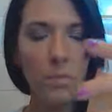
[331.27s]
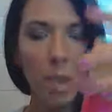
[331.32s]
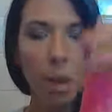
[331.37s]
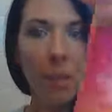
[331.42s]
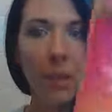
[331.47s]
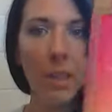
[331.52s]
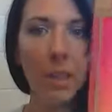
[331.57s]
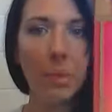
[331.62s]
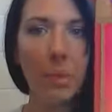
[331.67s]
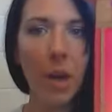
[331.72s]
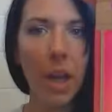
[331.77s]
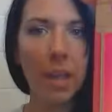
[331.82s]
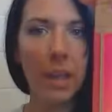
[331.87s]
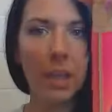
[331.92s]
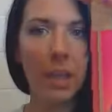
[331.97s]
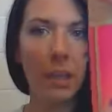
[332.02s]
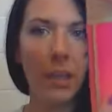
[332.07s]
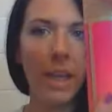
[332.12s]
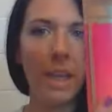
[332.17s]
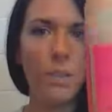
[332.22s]
But this
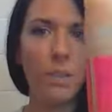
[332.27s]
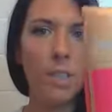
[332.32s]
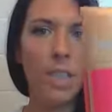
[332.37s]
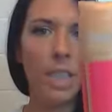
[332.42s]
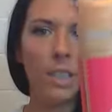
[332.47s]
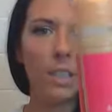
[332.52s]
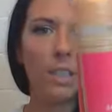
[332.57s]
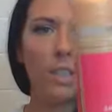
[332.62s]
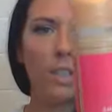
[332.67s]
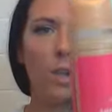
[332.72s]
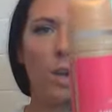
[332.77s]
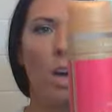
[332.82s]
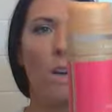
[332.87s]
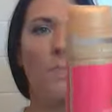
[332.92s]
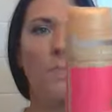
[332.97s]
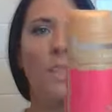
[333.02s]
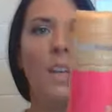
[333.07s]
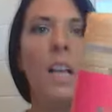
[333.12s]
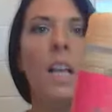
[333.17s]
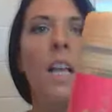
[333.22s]
product's great. You take the lid
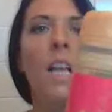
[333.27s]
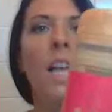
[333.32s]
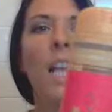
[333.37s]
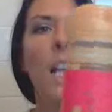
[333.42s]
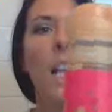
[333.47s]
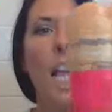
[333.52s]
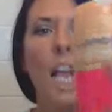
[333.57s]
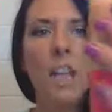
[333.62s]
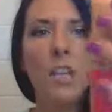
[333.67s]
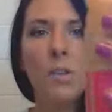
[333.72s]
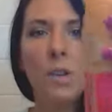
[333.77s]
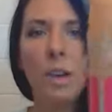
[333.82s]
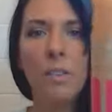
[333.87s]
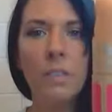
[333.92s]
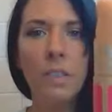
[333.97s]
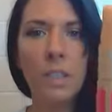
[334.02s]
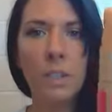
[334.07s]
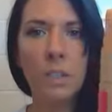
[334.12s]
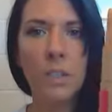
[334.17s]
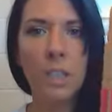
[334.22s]
off and you have
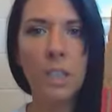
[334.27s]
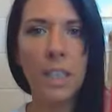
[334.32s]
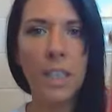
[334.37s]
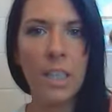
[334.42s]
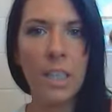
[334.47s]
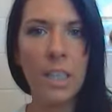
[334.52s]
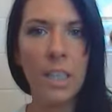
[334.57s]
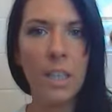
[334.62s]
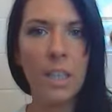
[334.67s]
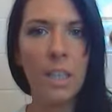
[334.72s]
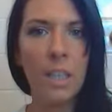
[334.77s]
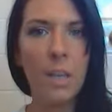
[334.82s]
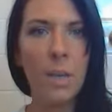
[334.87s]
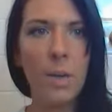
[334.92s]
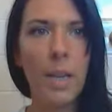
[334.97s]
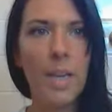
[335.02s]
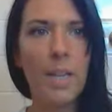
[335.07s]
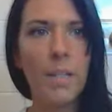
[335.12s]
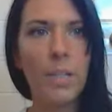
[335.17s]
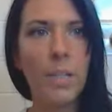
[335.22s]
a little clicker.
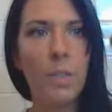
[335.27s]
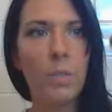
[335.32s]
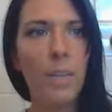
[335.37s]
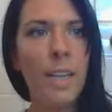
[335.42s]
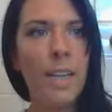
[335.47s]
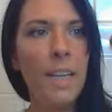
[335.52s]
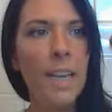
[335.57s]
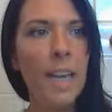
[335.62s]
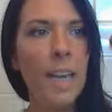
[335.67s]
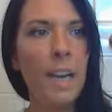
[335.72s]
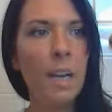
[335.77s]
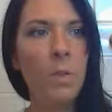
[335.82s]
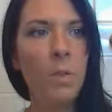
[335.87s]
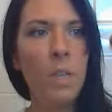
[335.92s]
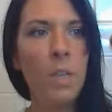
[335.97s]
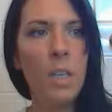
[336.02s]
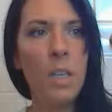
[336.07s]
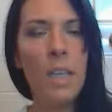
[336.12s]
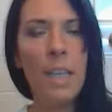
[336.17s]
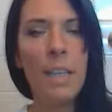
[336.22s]
Okay, so right
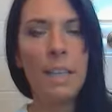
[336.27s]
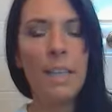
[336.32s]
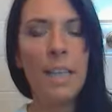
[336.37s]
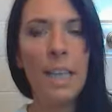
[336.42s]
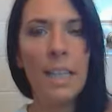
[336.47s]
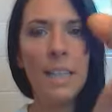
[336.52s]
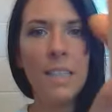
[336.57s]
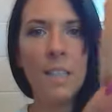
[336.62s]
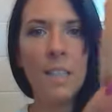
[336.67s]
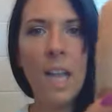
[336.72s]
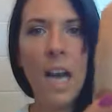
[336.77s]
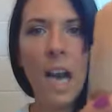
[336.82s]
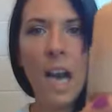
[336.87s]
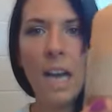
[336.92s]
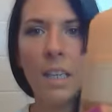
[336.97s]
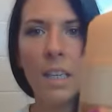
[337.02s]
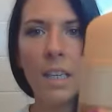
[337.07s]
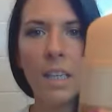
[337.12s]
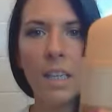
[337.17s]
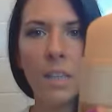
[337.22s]
now that's
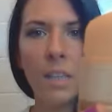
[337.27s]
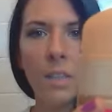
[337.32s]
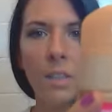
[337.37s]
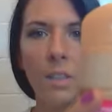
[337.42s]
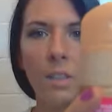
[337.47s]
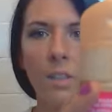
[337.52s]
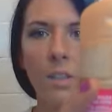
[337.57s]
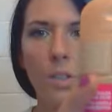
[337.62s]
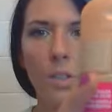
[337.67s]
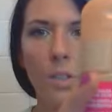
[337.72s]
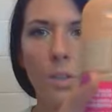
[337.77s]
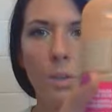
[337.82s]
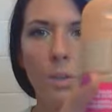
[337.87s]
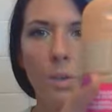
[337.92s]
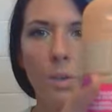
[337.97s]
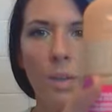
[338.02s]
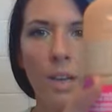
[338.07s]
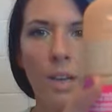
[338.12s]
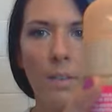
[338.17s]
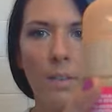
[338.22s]
lock, so you
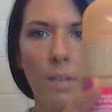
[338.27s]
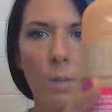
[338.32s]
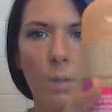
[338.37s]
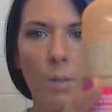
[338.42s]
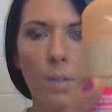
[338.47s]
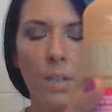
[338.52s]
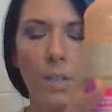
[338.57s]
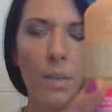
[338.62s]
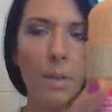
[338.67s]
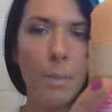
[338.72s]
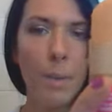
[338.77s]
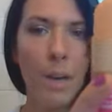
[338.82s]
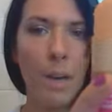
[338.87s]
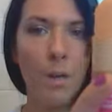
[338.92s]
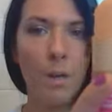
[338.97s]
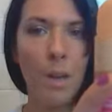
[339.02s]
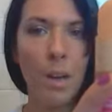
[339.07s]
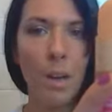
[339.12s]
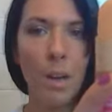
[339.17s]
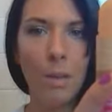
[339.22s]
don't have to worry
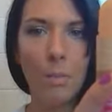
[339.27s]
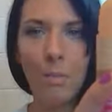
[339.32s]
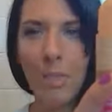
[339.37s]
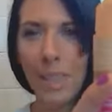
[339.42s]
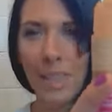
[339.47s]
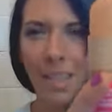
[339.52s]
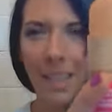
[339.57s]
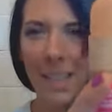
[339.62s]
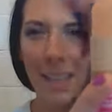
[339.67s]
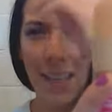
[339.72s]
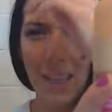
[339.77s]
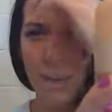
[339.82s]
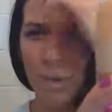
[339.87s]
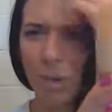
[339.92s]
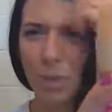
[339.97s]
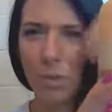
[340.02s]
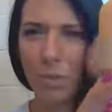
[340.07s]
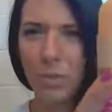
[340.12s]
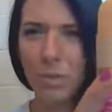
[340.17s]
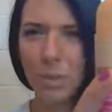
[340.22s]
about it like getting
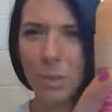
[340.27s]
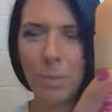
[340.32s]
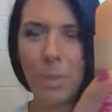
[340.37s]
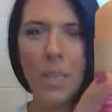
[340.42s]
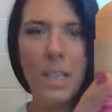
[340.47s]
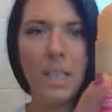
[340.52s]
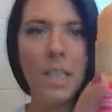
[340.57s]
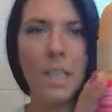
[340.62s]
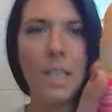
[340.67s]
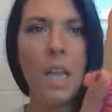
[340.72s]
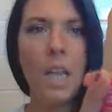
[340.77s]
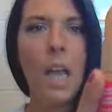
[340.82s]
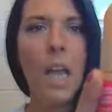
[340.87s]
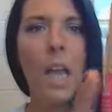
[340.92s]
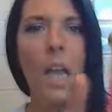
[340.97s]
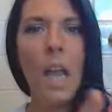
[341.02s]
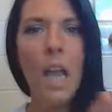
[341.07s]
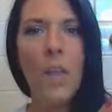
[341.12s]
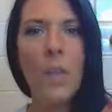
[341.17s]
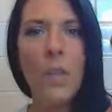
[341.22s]
all over the place.
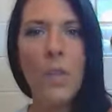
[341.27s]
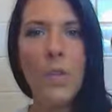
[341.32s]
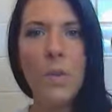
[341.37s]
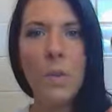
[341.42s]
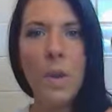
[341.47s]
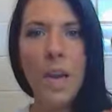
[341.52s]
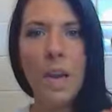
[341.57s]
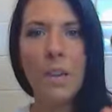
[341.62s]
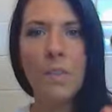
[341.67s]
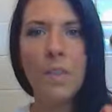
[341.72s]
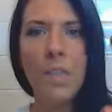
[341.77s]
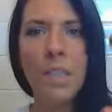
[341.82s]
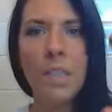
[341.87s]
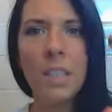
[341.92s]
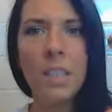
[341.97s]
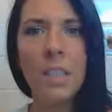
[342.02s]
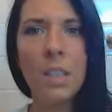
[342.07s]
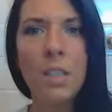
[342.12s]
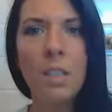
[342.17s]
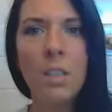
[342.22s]
And then you have
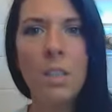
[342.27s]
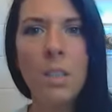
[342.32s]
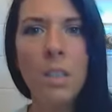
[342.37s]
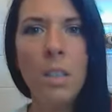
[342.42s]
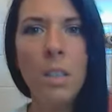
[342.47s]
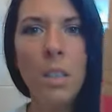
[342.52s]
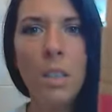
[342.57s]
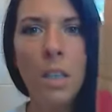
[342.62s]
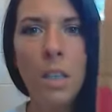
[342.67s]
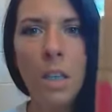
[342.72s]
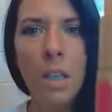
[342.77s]
these little